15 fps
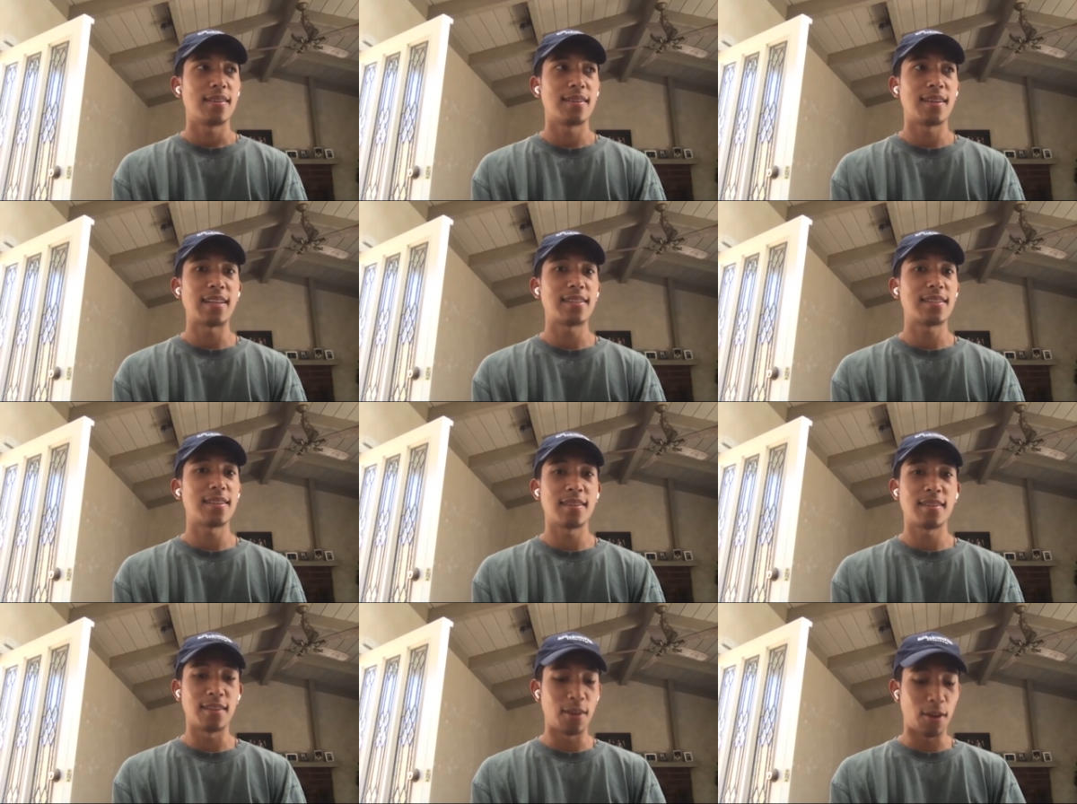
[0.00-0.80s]

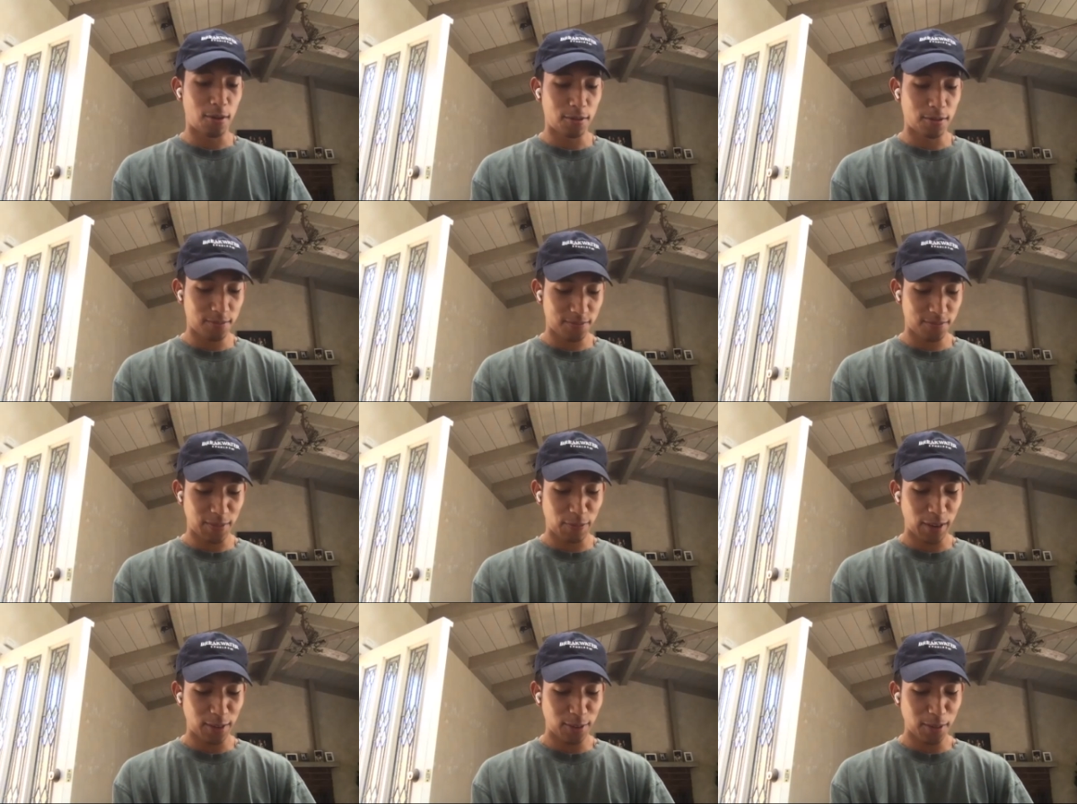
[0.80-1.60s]
know,
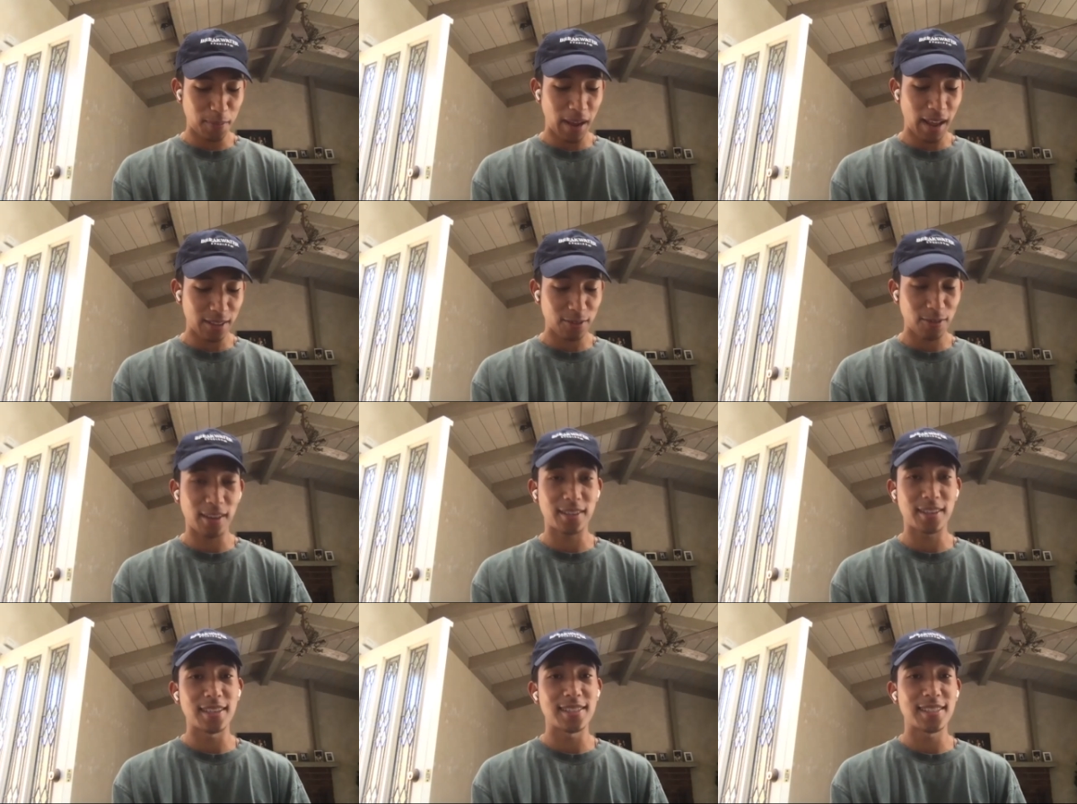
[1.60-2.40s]
if I do the math
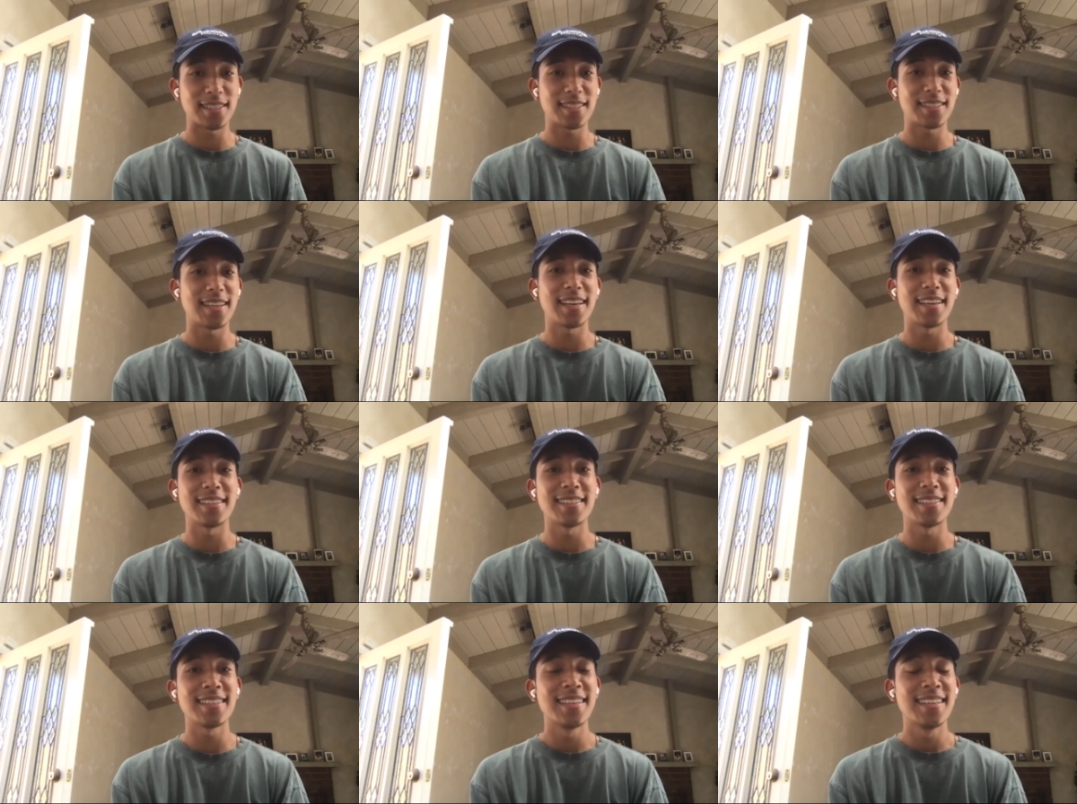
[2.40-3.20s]
correctly, it's 6
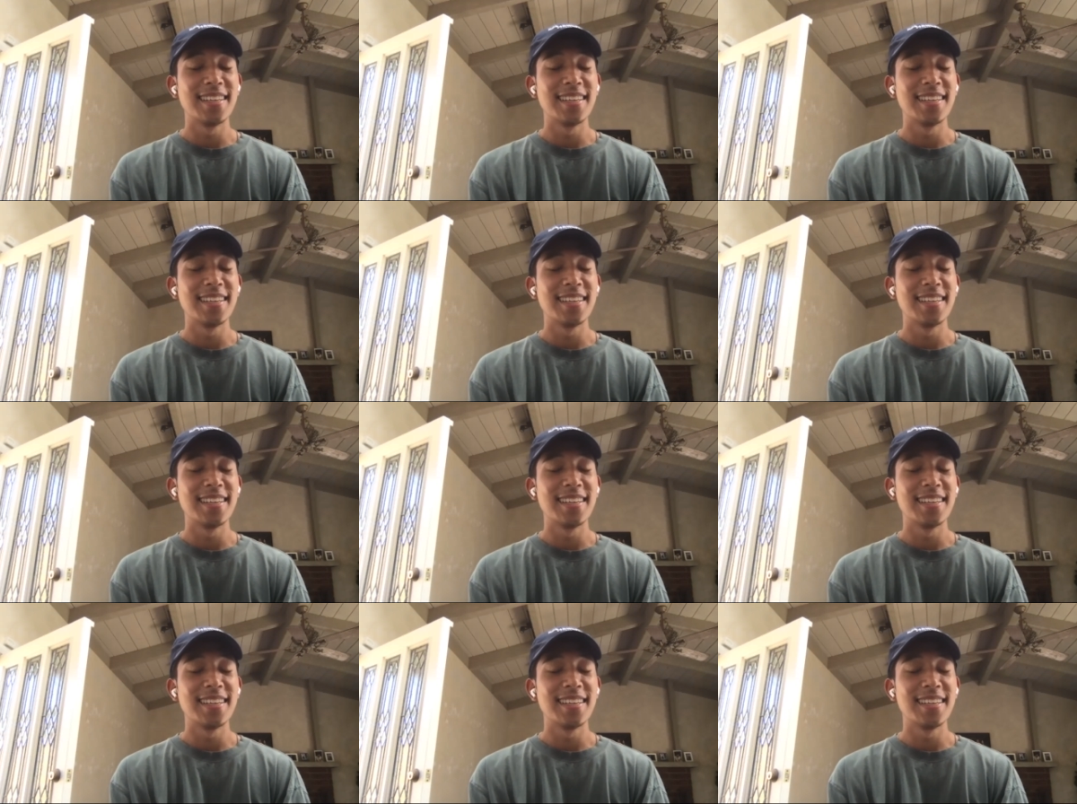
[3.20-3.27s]
days.